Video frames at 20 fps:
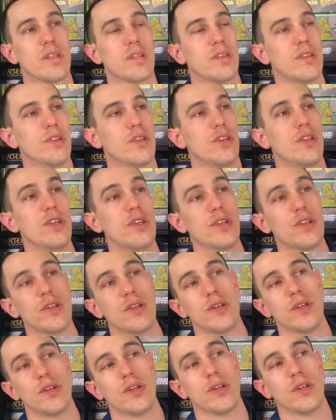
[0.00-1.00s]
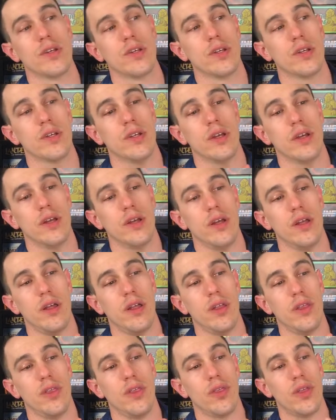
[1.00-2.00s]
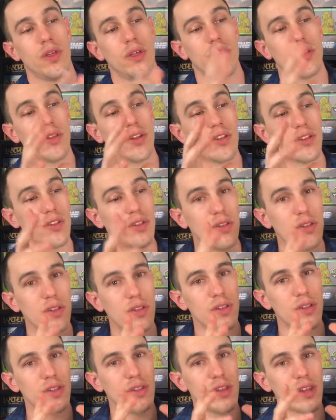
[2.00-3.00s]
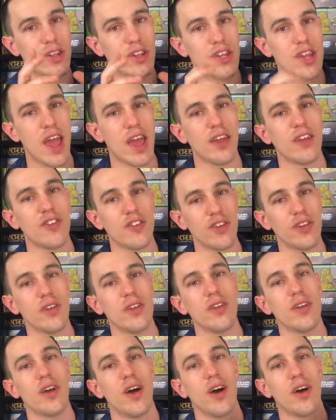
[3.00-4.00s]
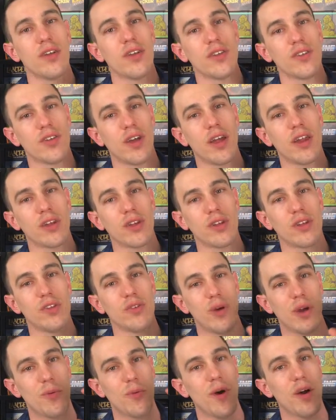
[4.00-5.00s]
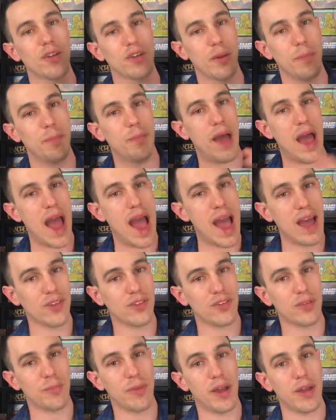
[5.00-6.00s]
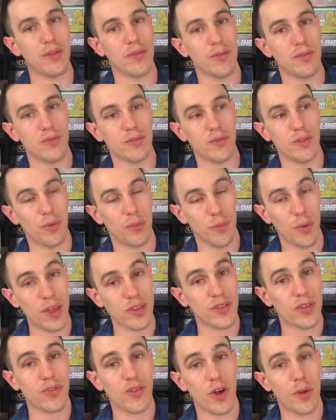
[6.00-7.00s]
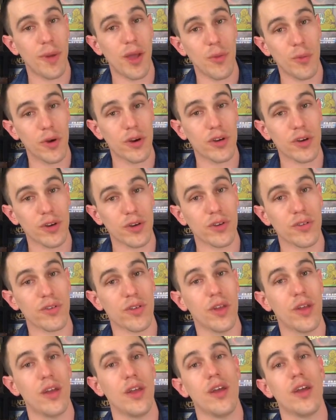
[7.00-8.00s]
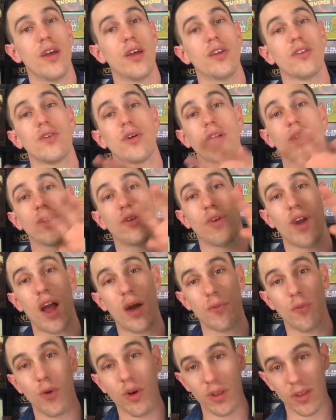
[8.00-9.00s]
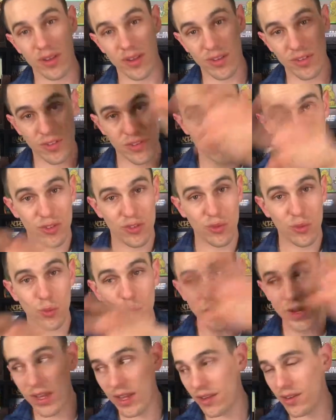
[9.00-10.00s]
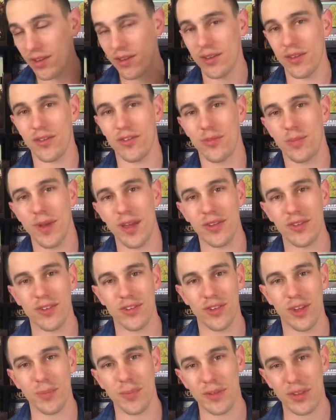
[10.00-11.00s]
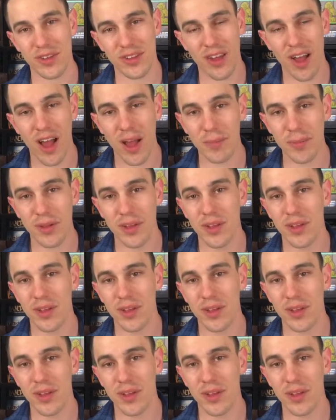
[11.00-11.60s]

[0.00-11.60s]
Sheesh. The tension on deciding, do I want to pass the rest of all my workers so I can grab one of these sweet spaces up at the top,